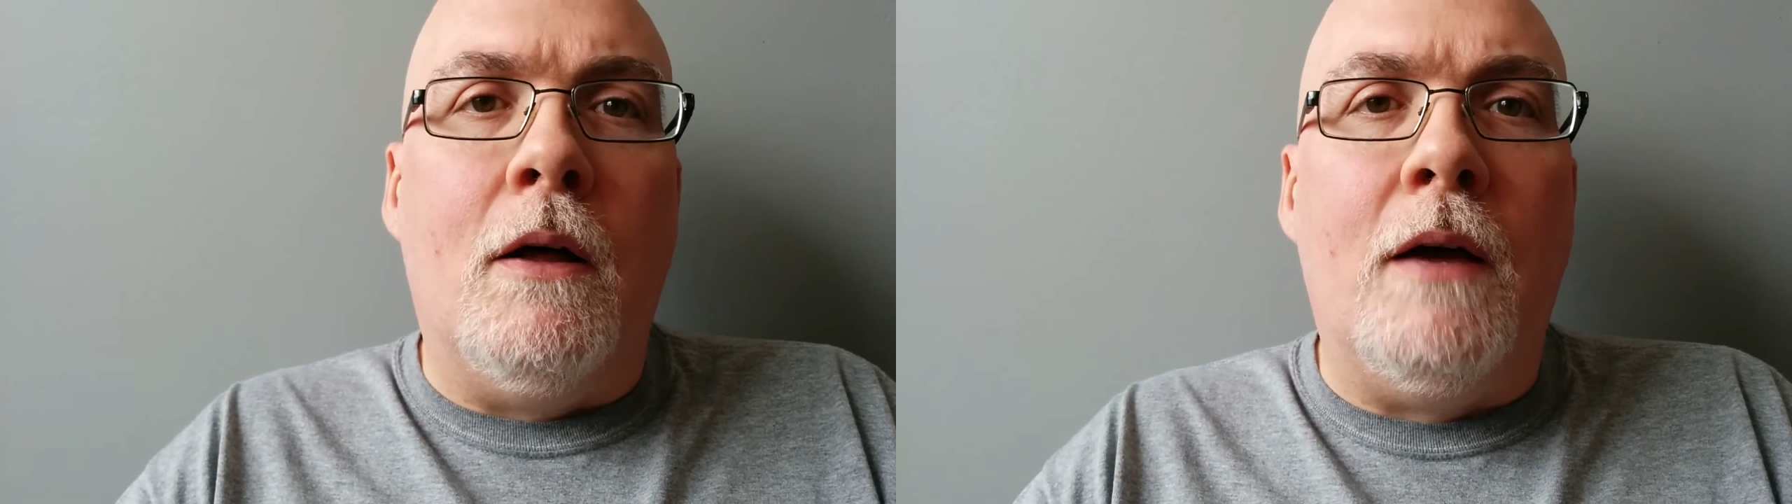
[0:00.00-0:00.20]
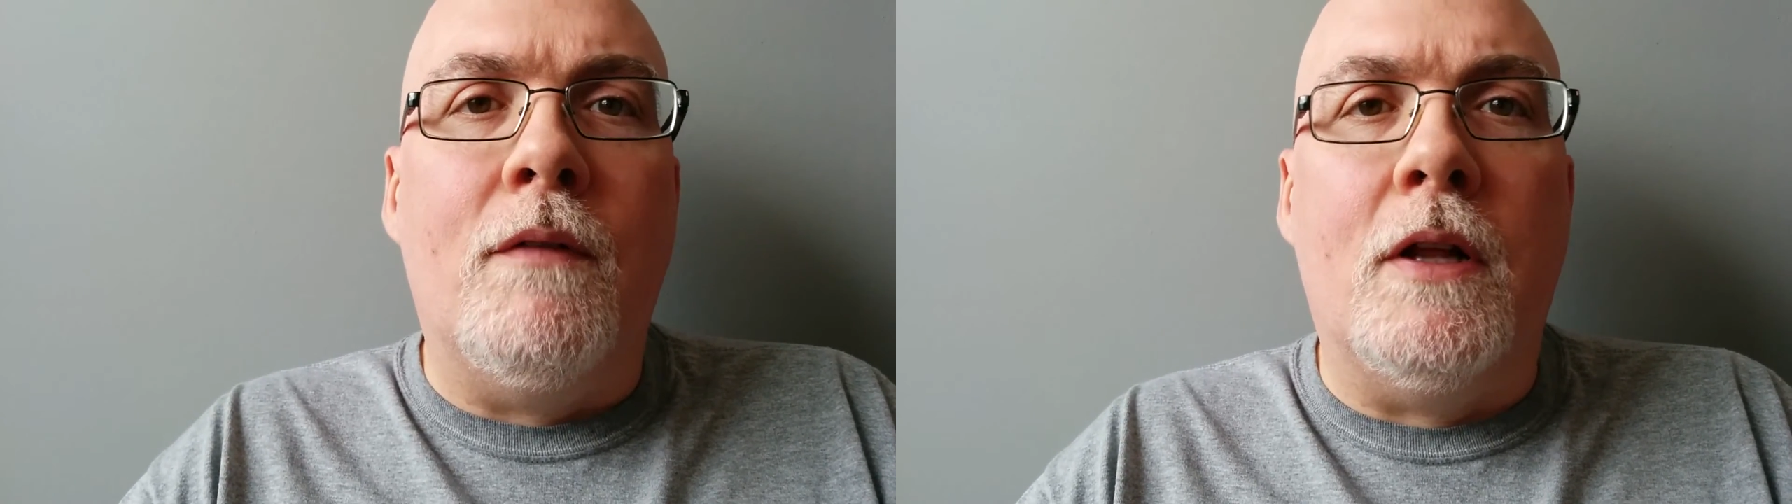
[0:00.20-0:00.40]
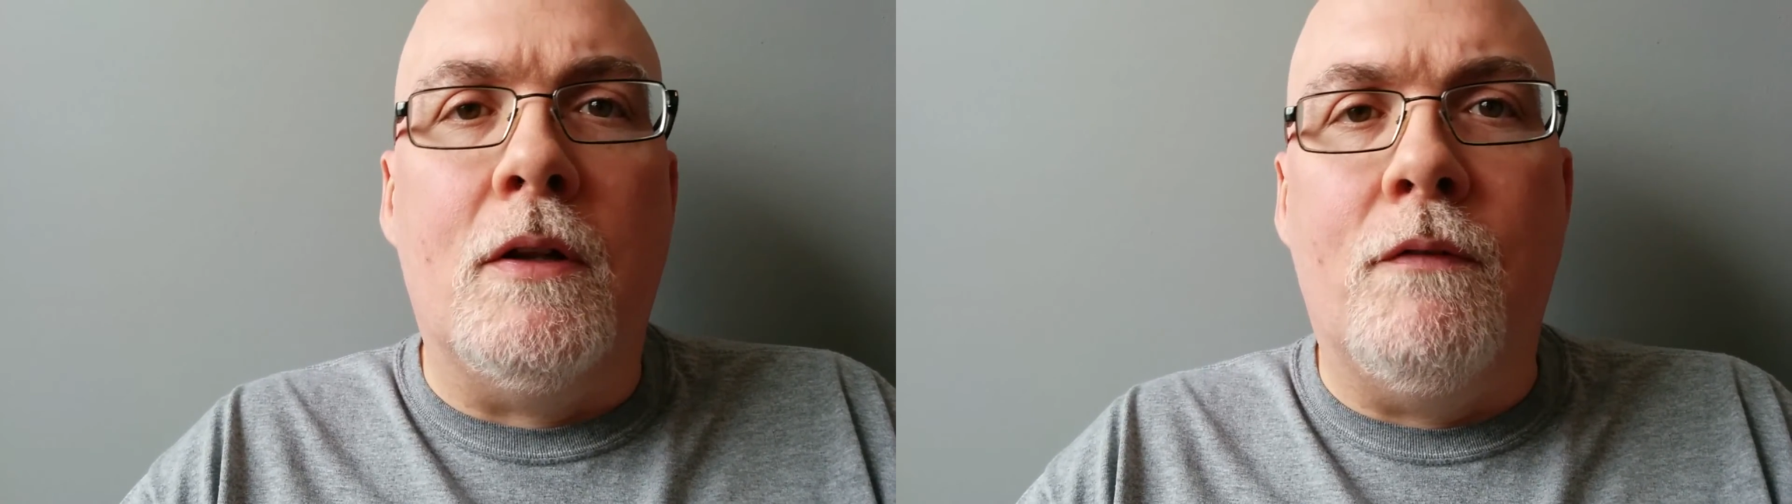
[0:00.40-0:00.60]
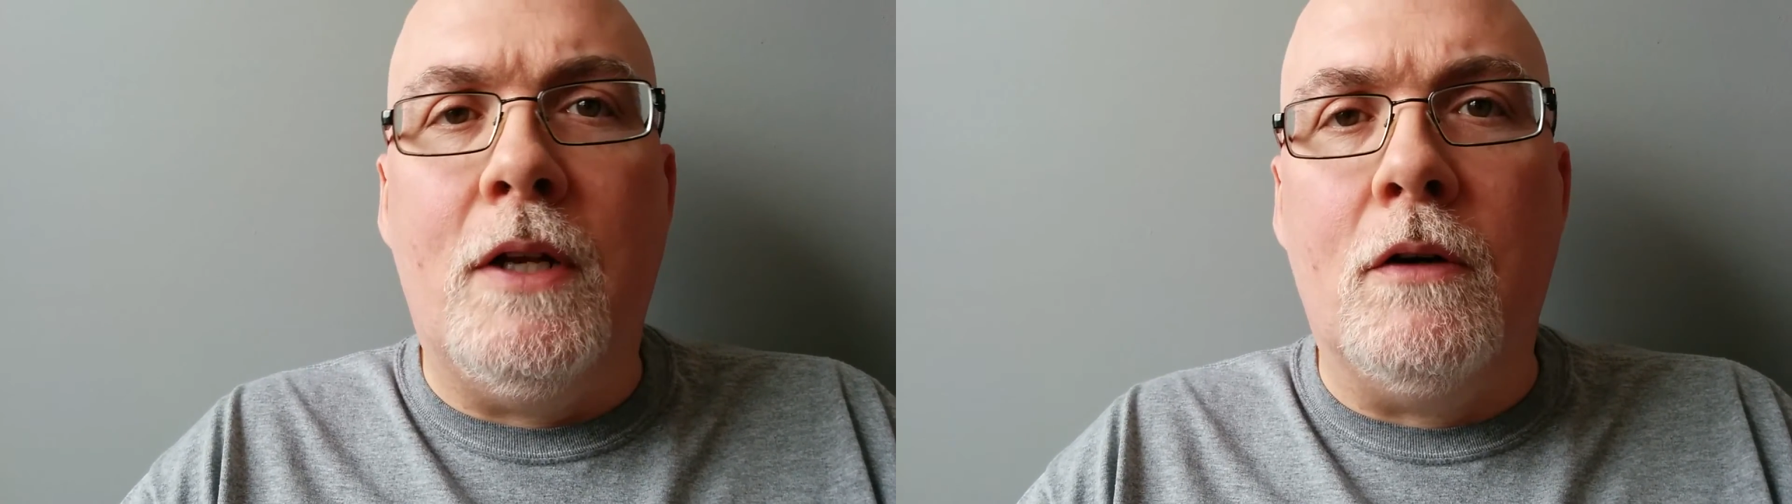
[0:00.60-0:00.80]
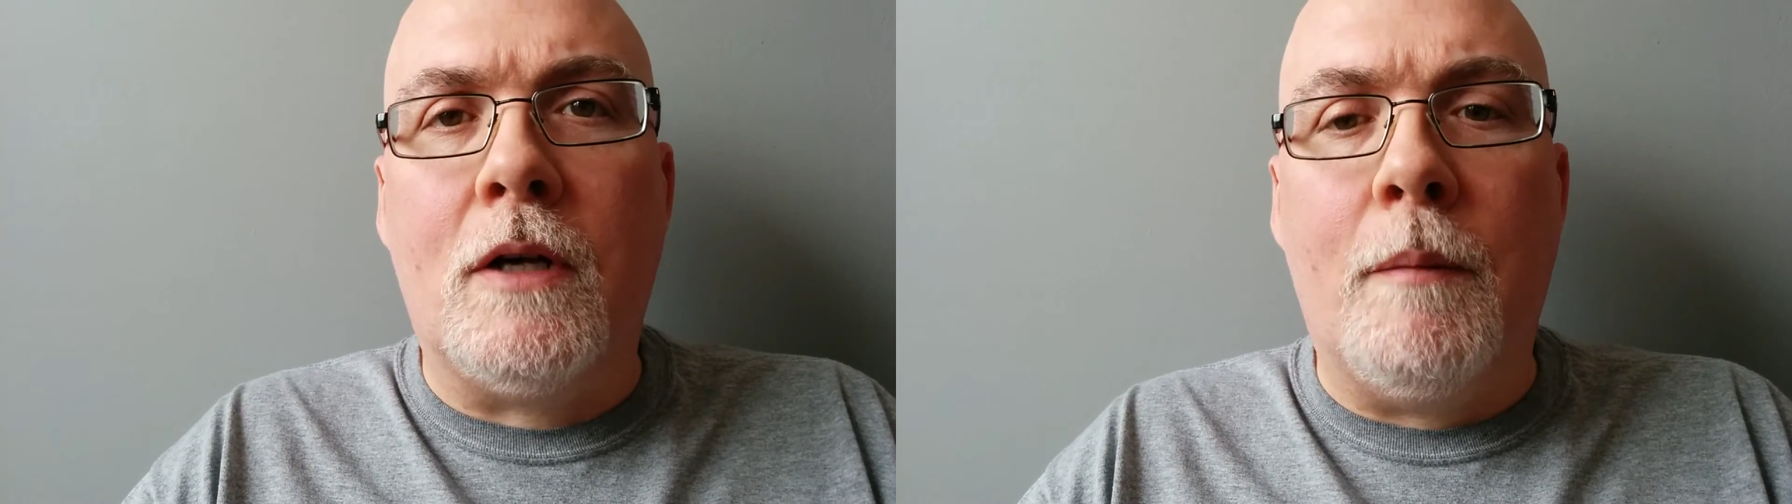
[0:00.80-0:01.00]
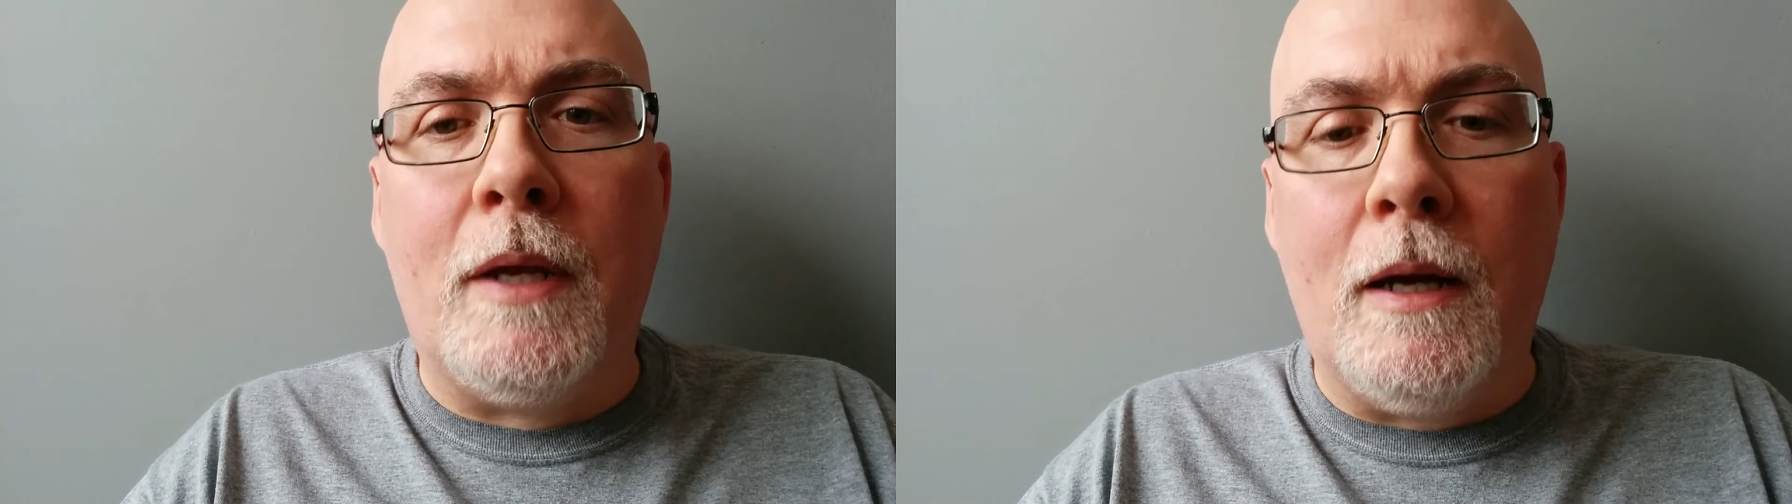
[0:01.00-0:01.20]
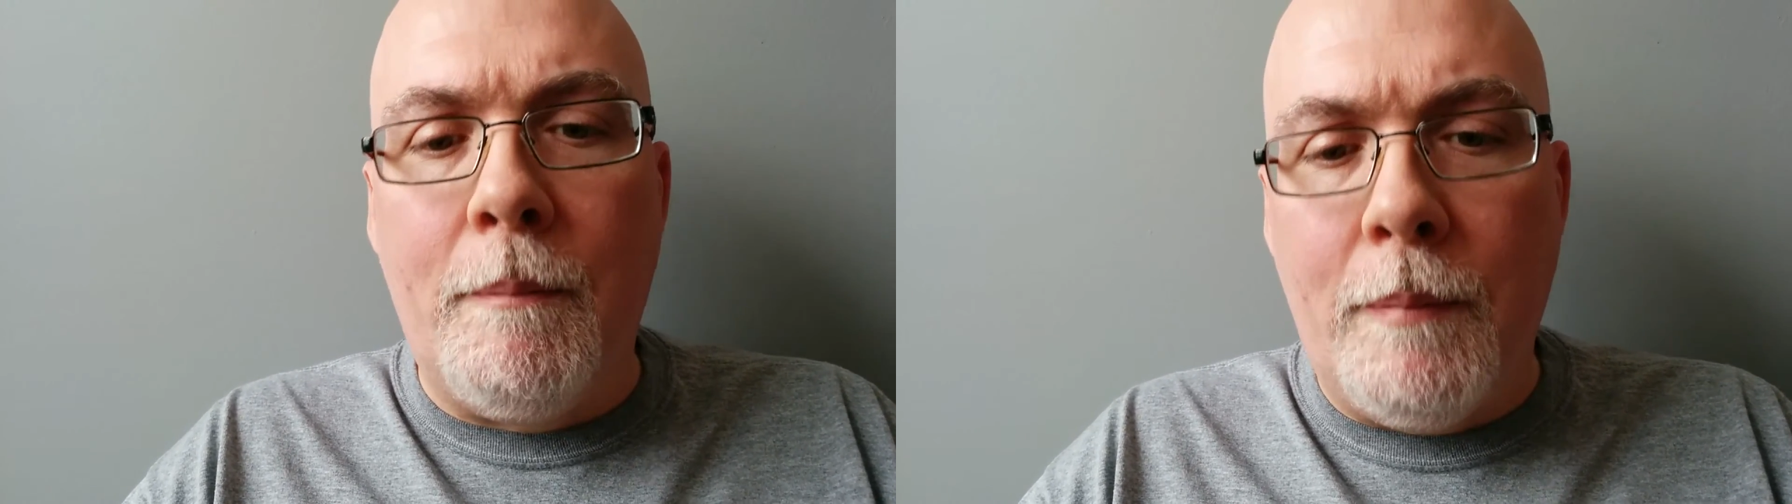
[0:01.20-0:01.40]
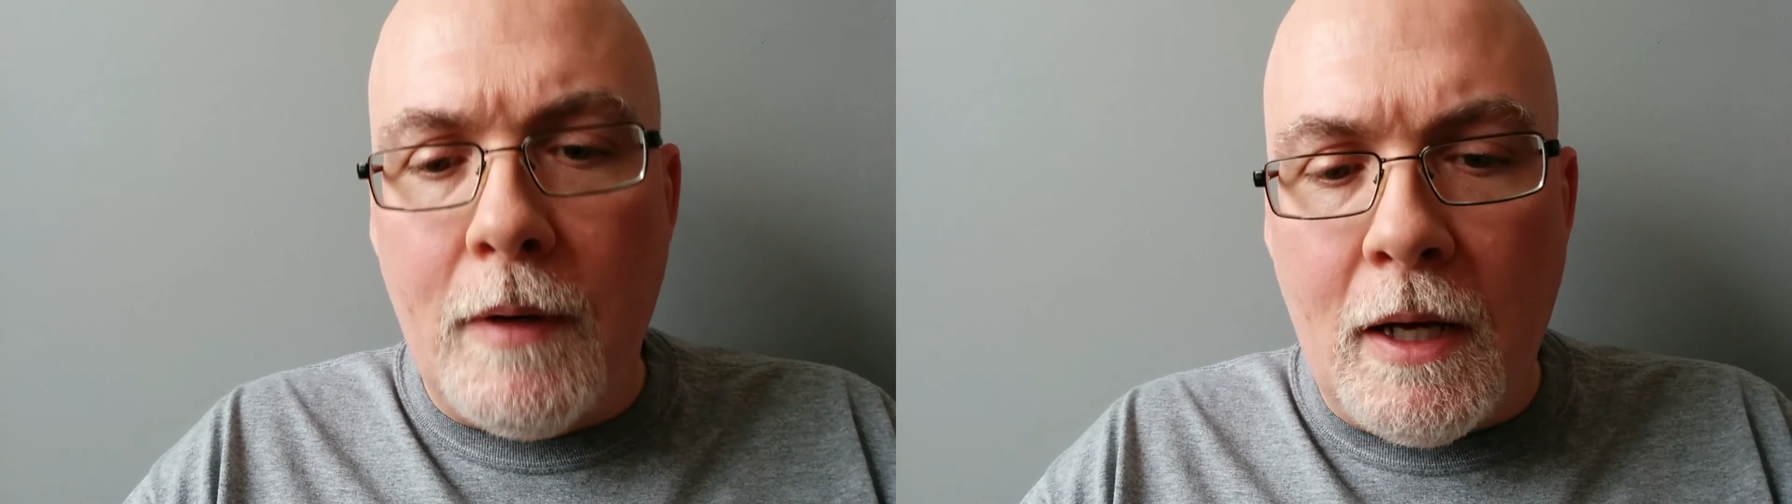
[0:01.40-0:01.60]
have another video coming up.